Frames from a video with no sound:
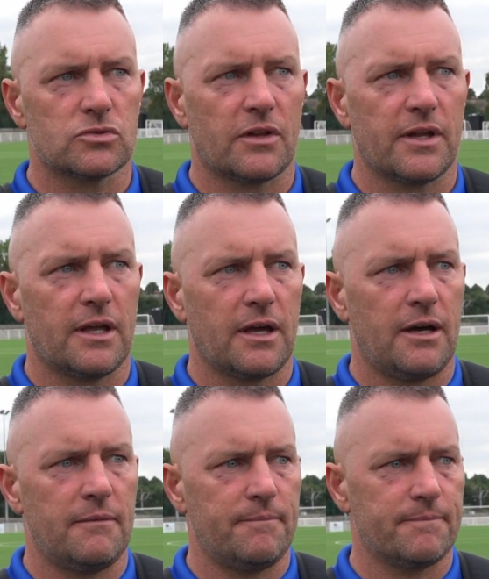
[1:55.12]
I think
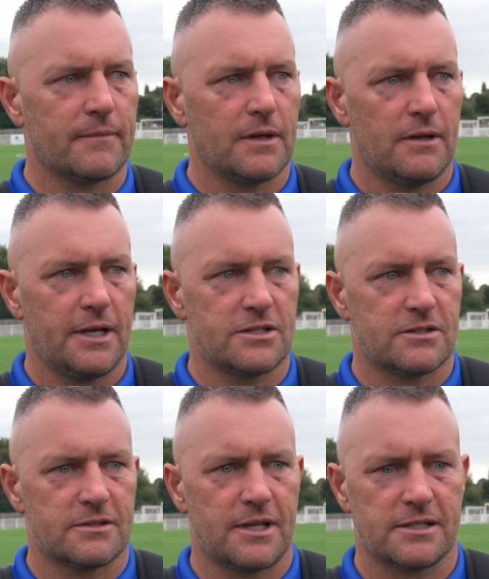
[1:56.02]

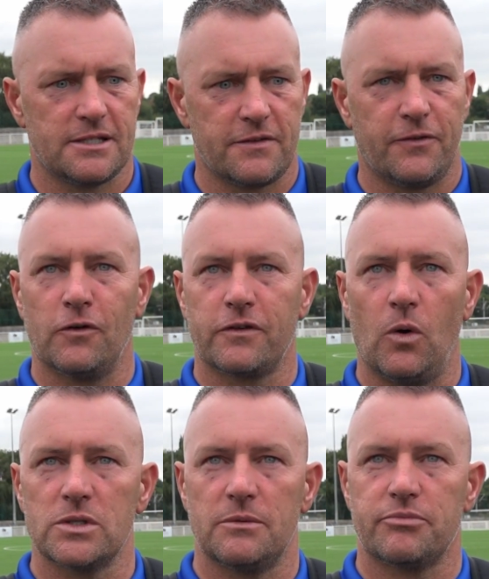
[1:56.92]
that's his fourth
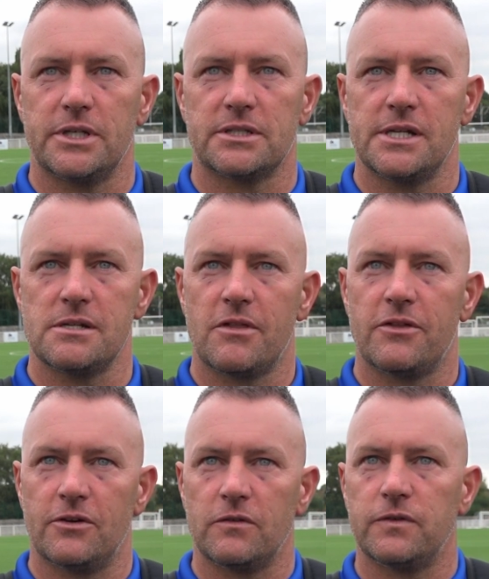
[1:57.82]
goal, is it, pre-season?
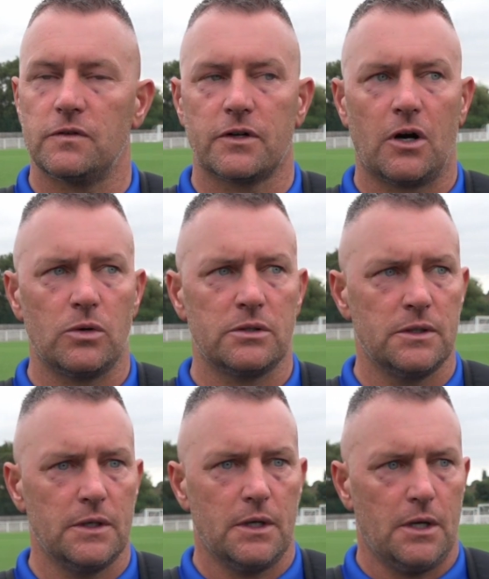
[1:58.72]
Third or fourth goal, and
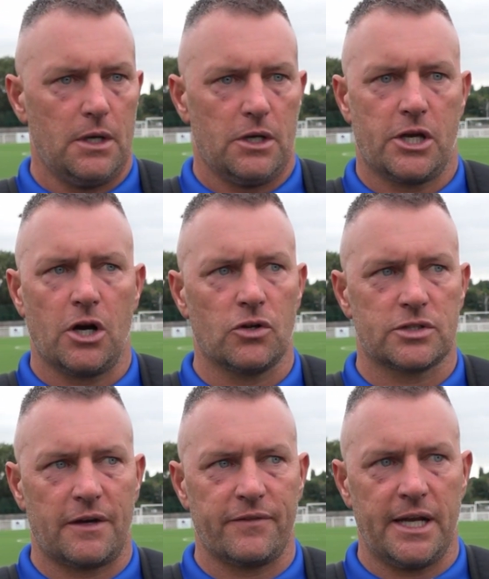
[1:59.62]
you can't just
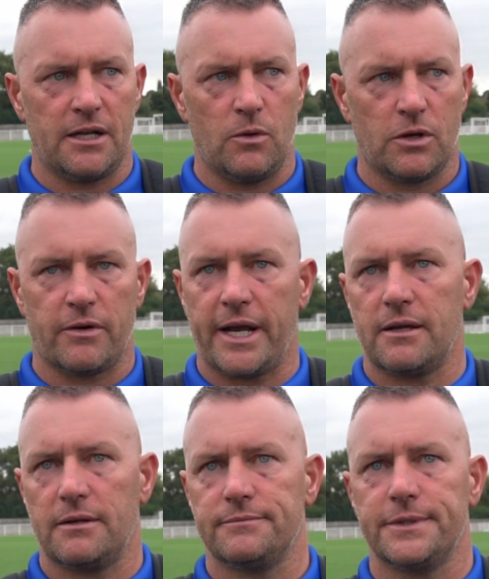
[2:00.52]
have Nilo and Greg
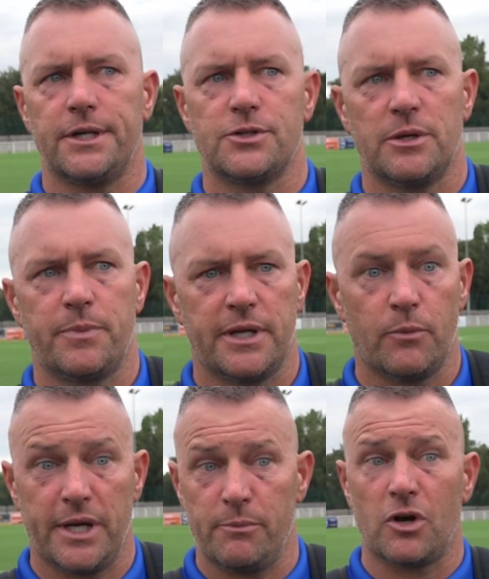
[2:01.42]
chipping in.
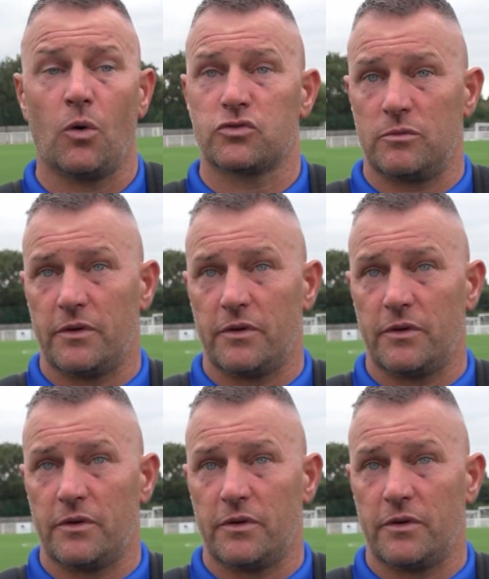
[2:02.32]
We need goals from